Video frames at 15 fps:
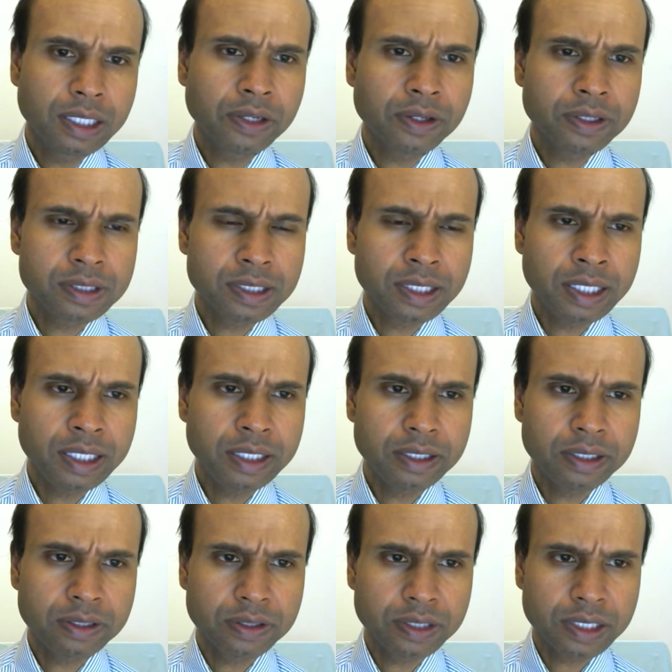Okay, so
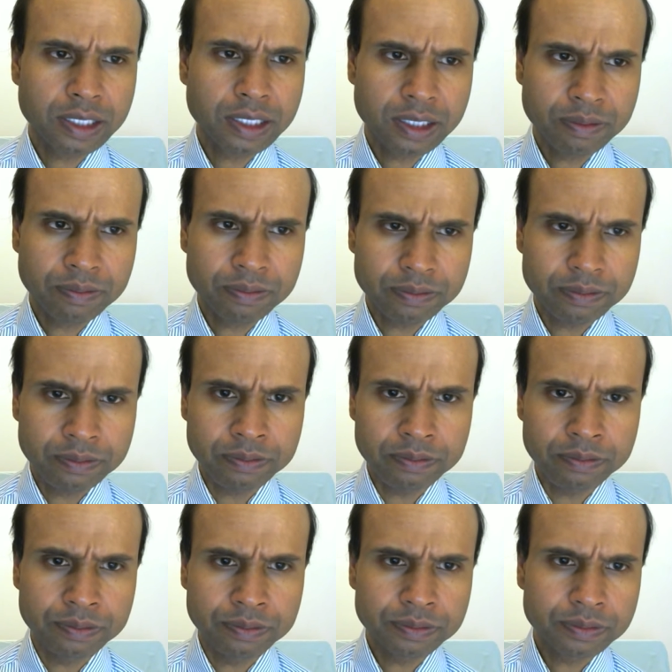here,
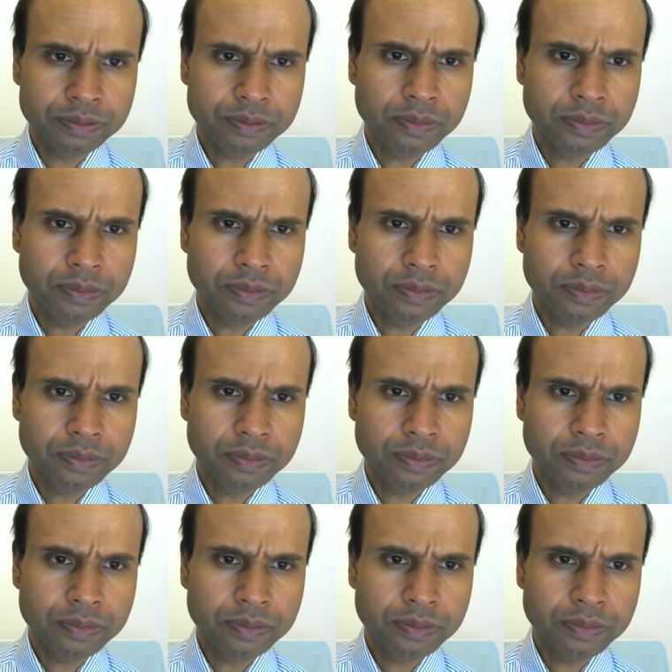um,